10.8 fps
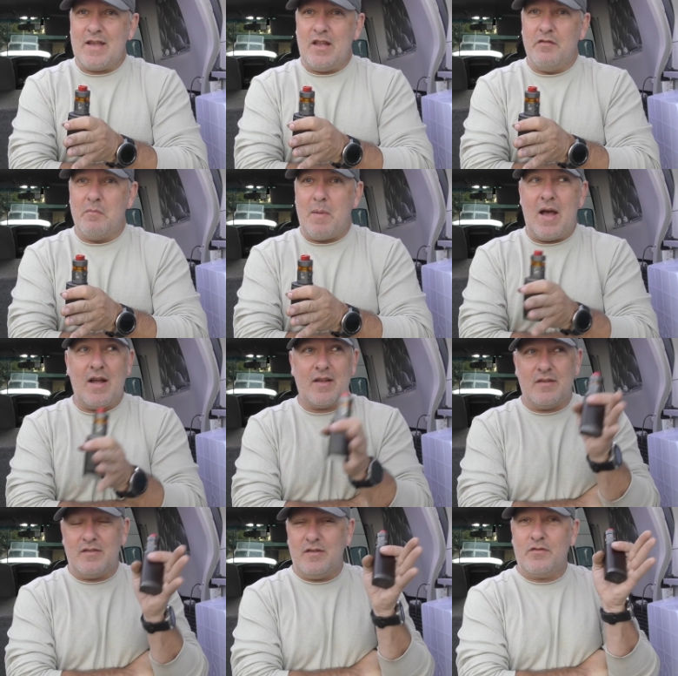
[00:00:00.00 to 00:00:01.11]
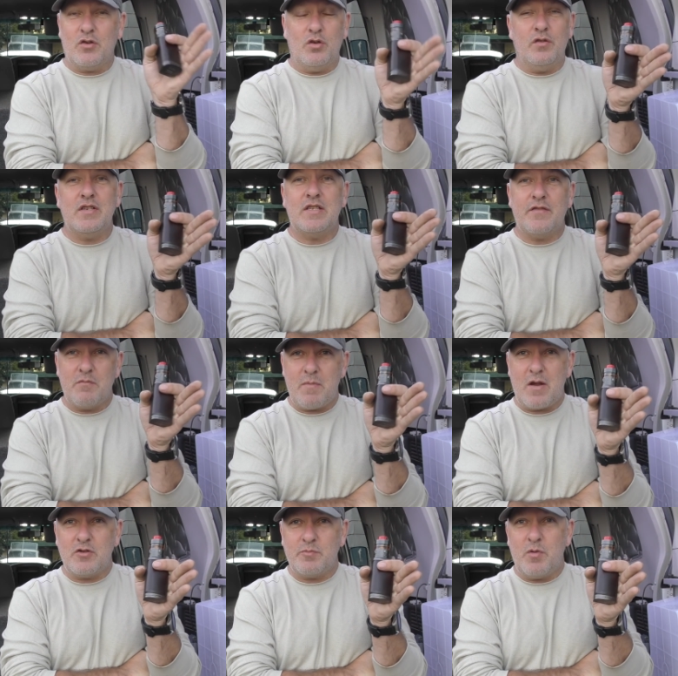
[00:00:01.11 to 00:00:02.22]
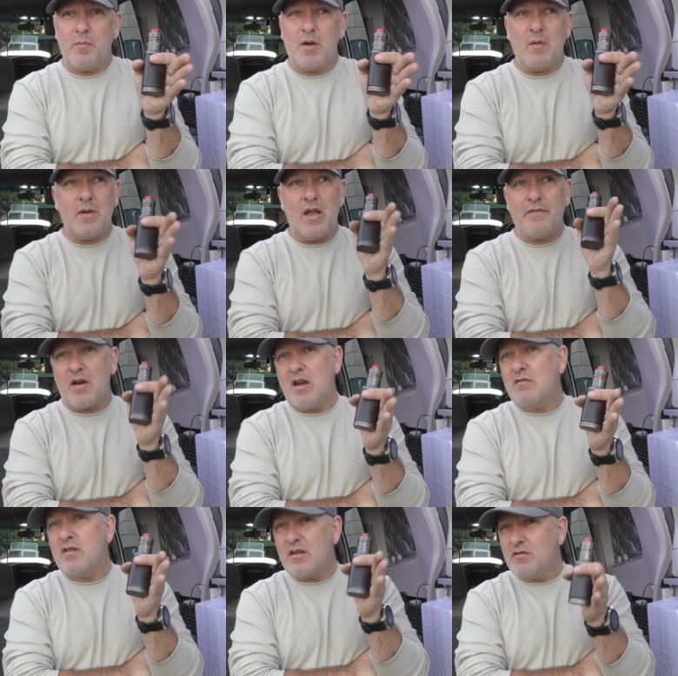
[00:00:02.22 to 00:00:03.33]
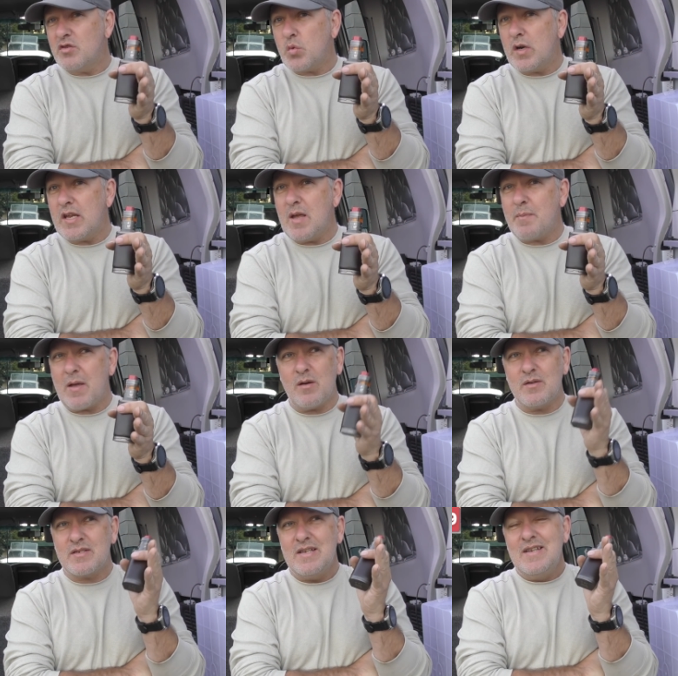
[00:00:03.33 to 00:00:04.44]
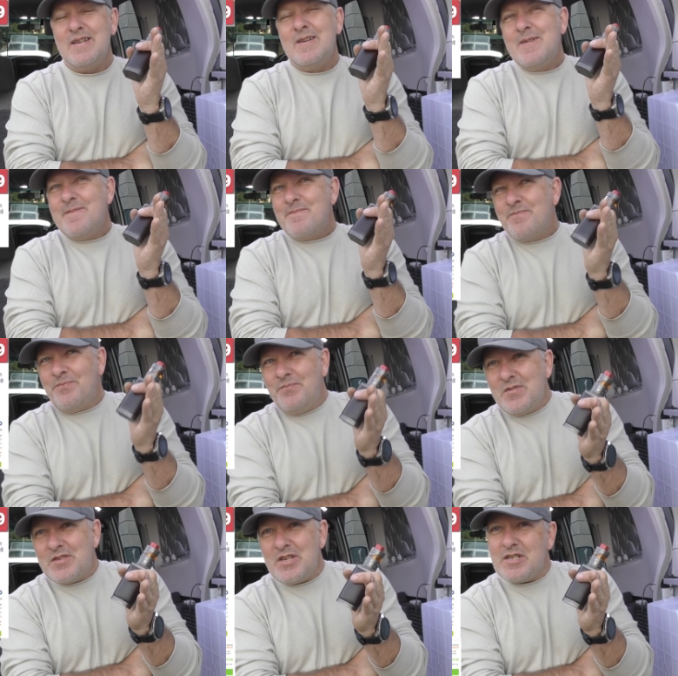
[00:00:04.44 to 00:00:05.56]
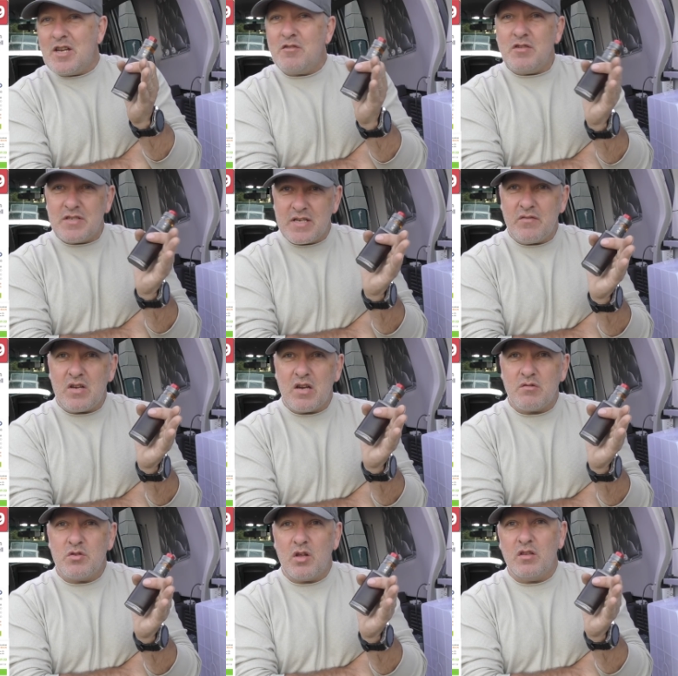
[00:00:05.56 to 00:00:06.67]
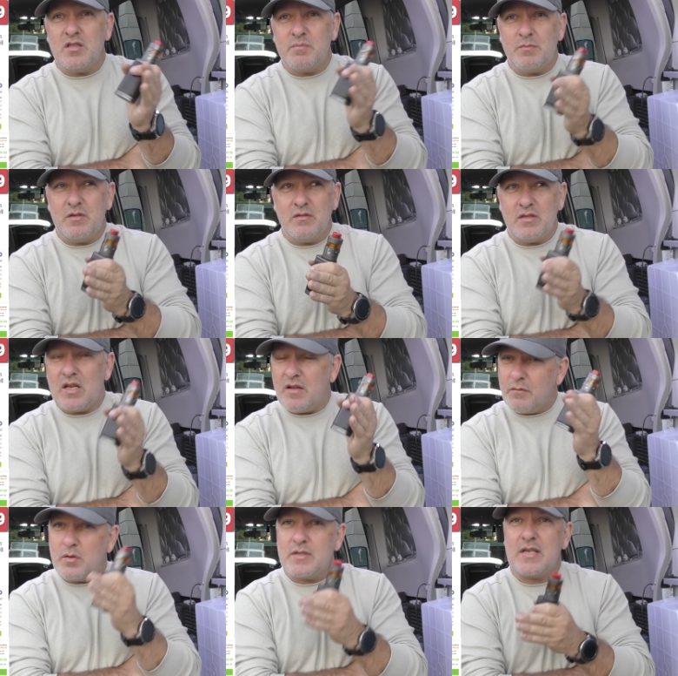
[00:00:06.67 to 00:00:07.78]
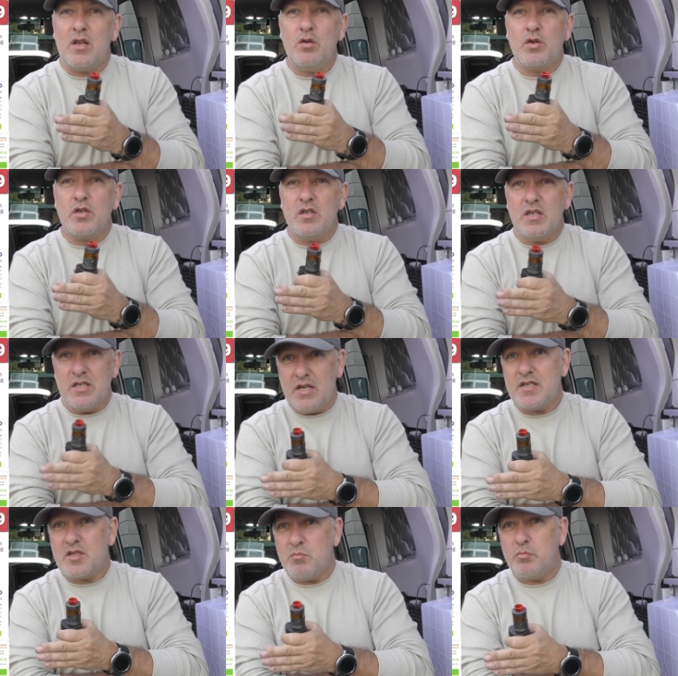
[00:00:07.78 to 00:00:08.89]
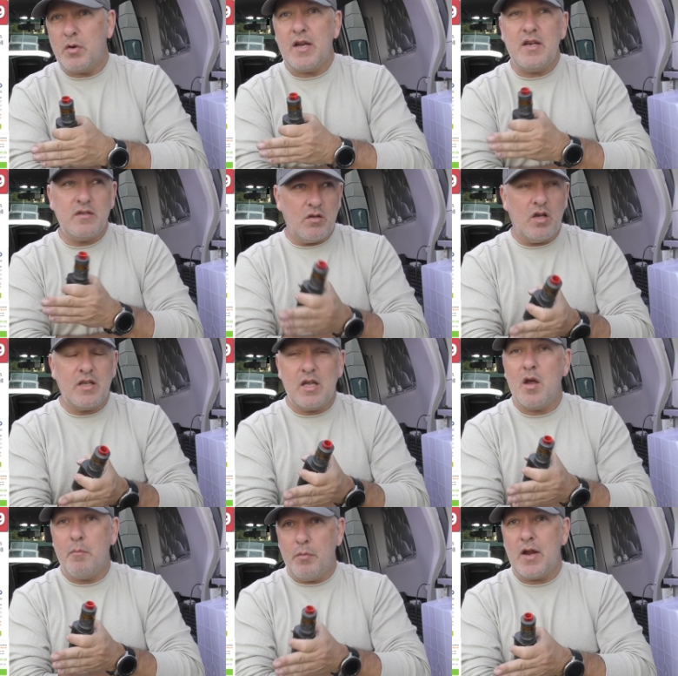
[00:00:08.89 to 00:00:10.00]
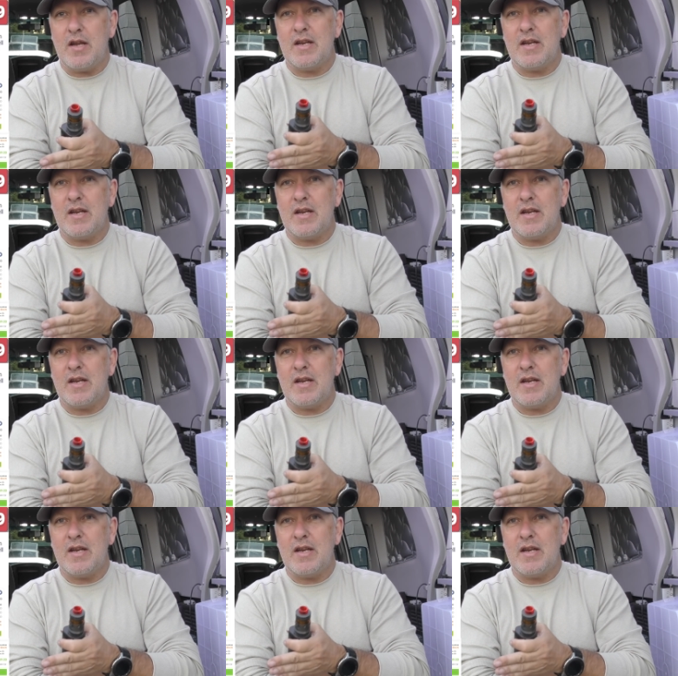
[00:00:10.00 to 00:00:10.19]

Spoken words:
a hell of a bargain. You've got all these different batteries popping up now for 100, 120 amp hours, $600, $700, but you know, if you want to start looking at a decent brand, like a brand